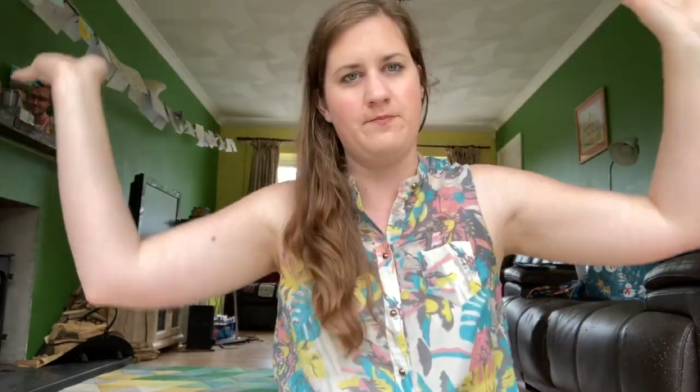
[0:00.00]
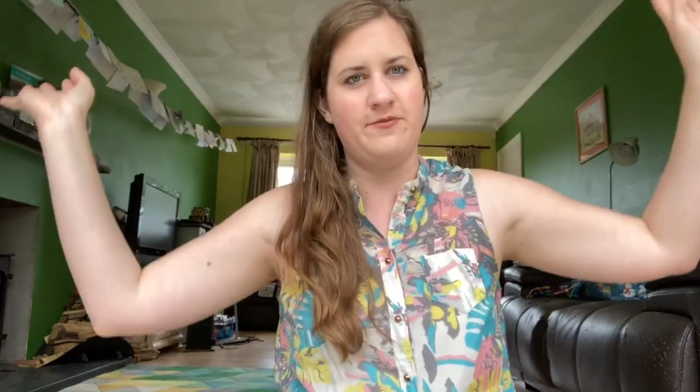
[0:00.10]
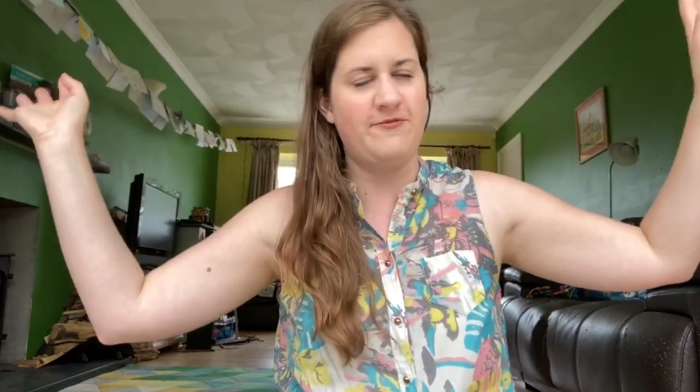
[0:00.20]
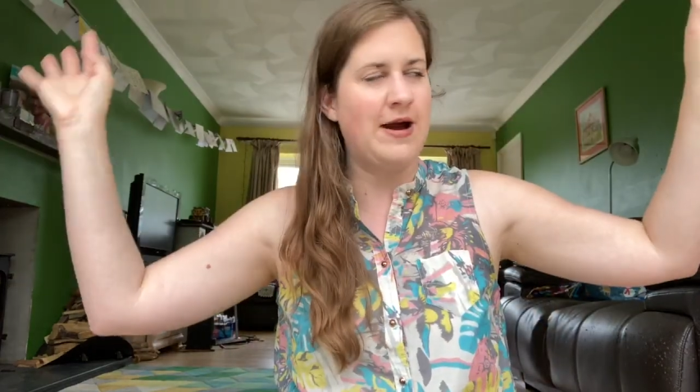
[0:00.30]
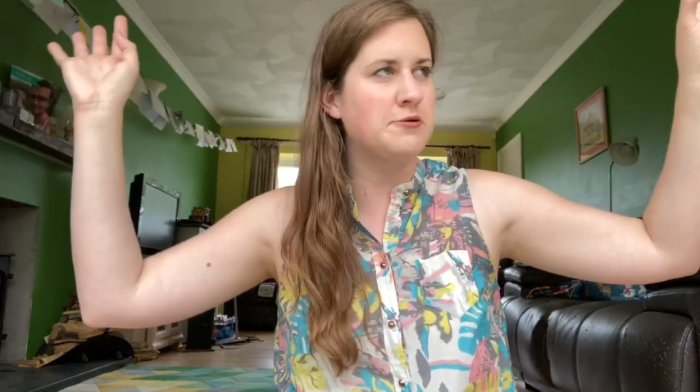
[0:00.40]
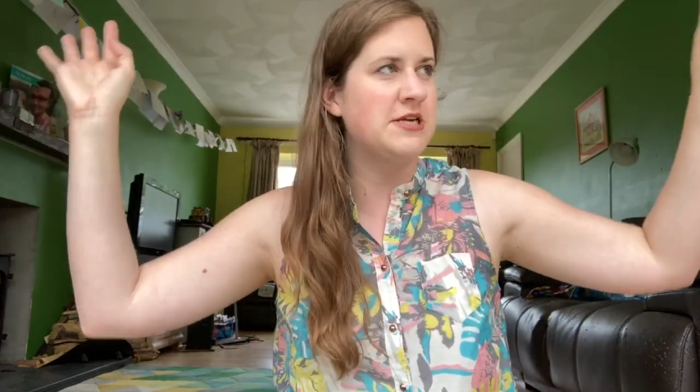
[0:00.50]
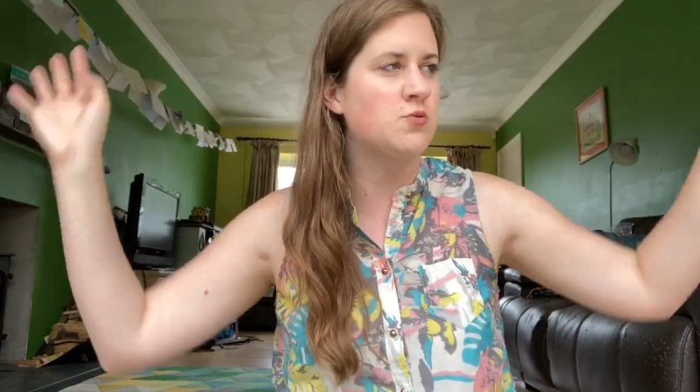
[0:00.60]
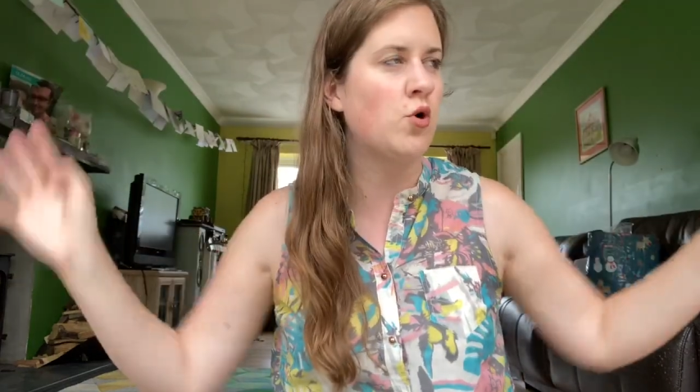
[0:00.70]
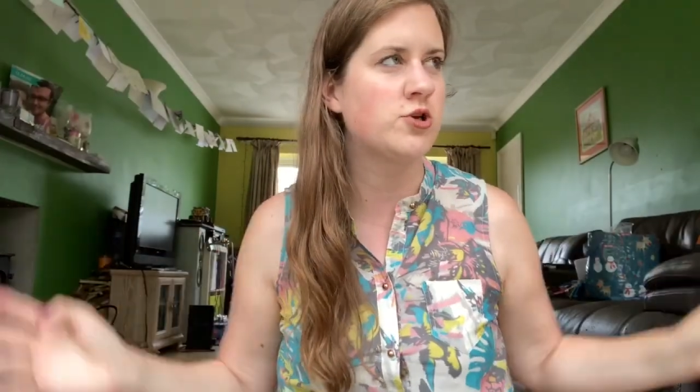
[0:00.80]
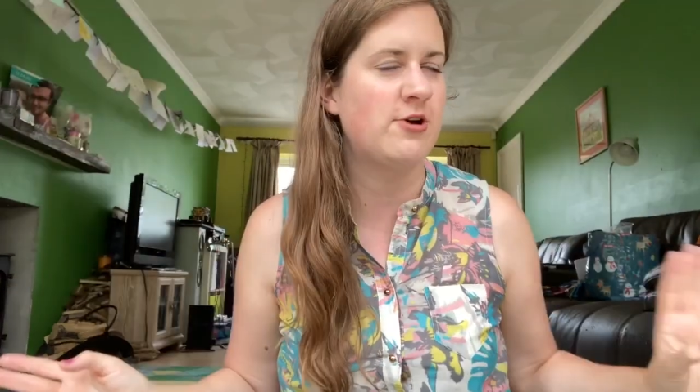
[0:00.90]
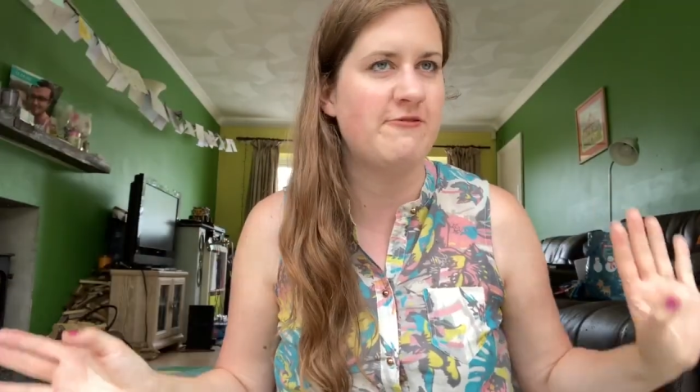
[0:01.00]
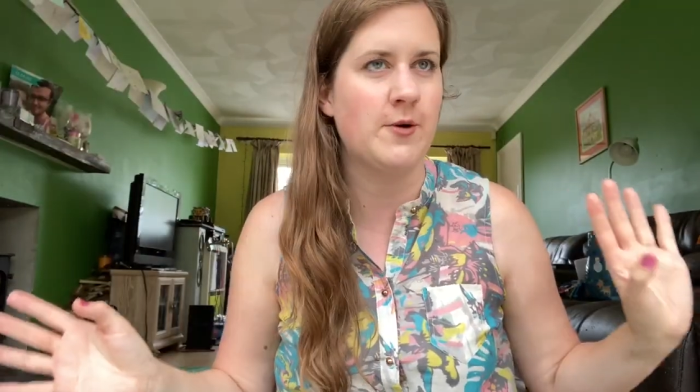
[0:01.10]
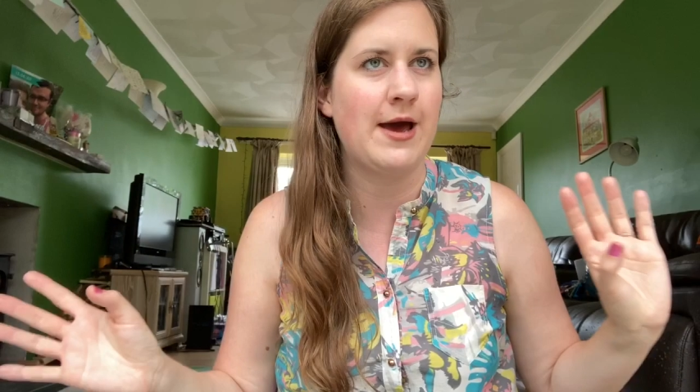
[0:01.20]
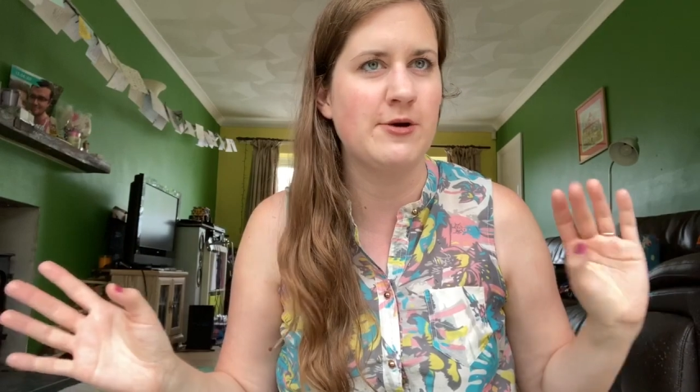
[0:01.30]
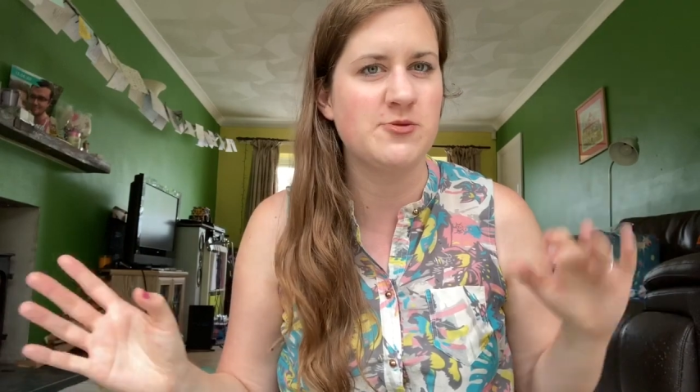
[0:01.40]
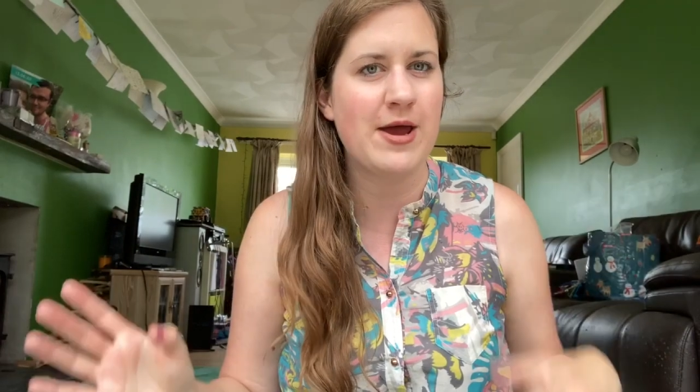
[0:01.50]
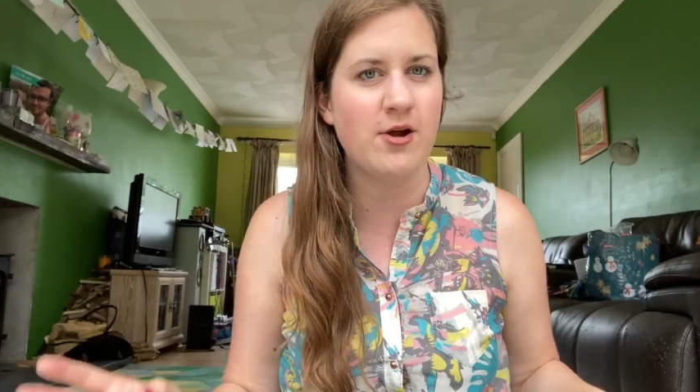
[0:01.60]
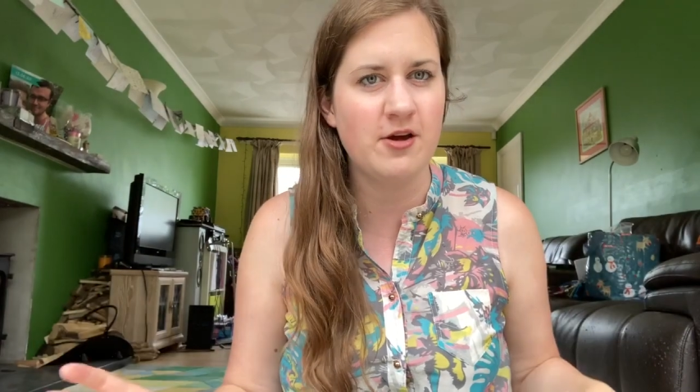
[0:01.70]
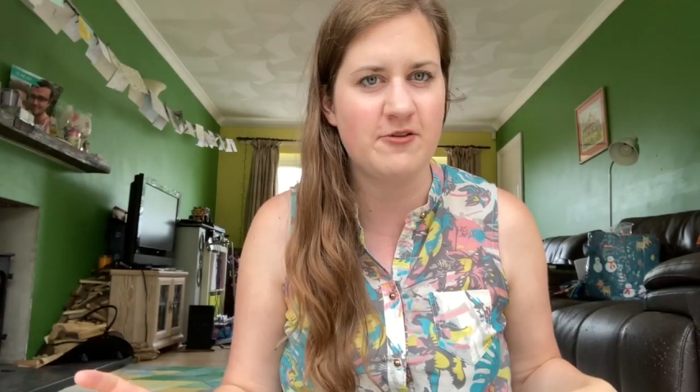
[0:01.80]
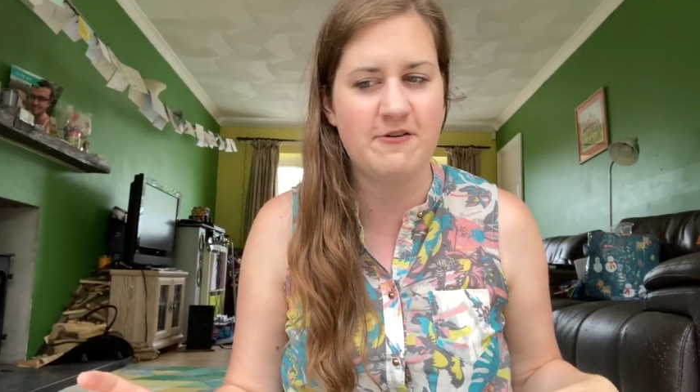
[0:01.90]
fountained water everywhere, which went all
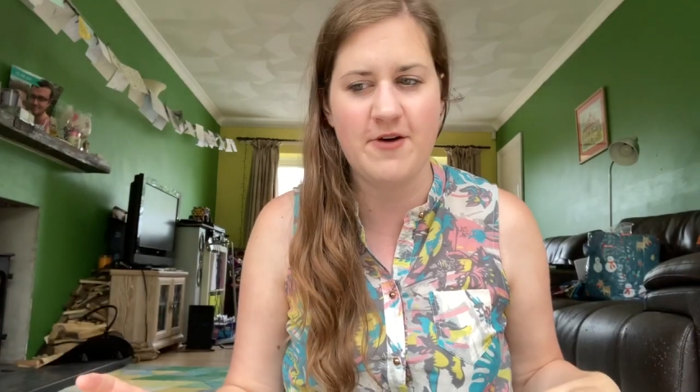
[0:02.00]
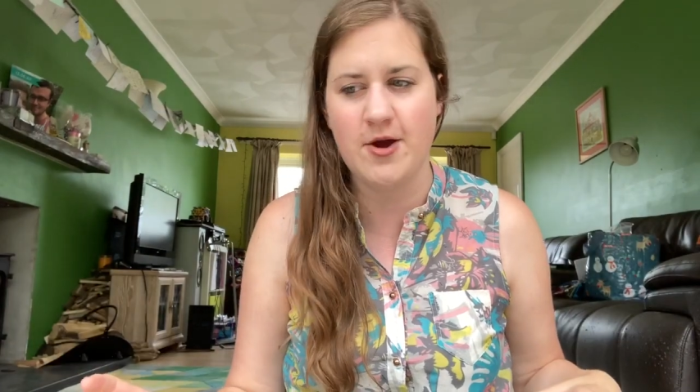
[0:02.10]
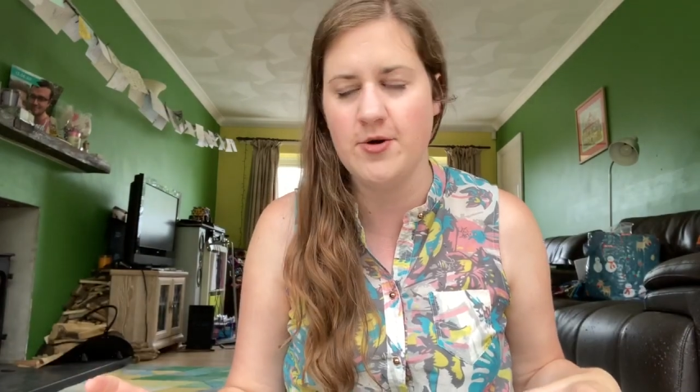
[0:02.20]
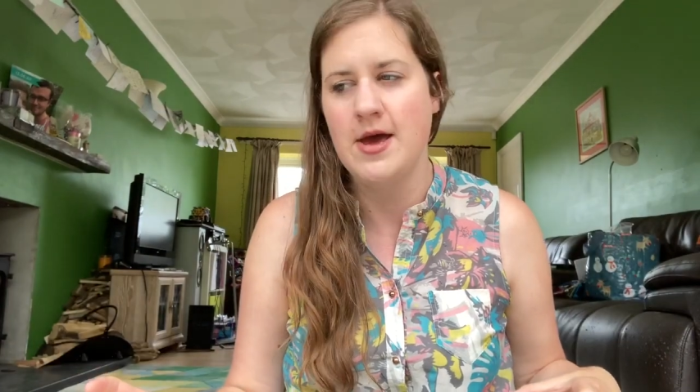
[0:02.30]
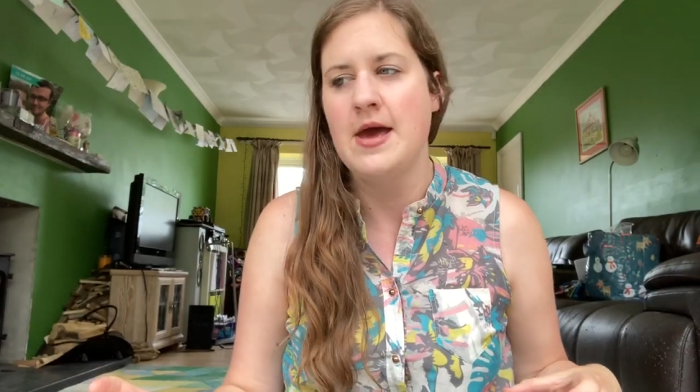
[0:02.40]
over her phone.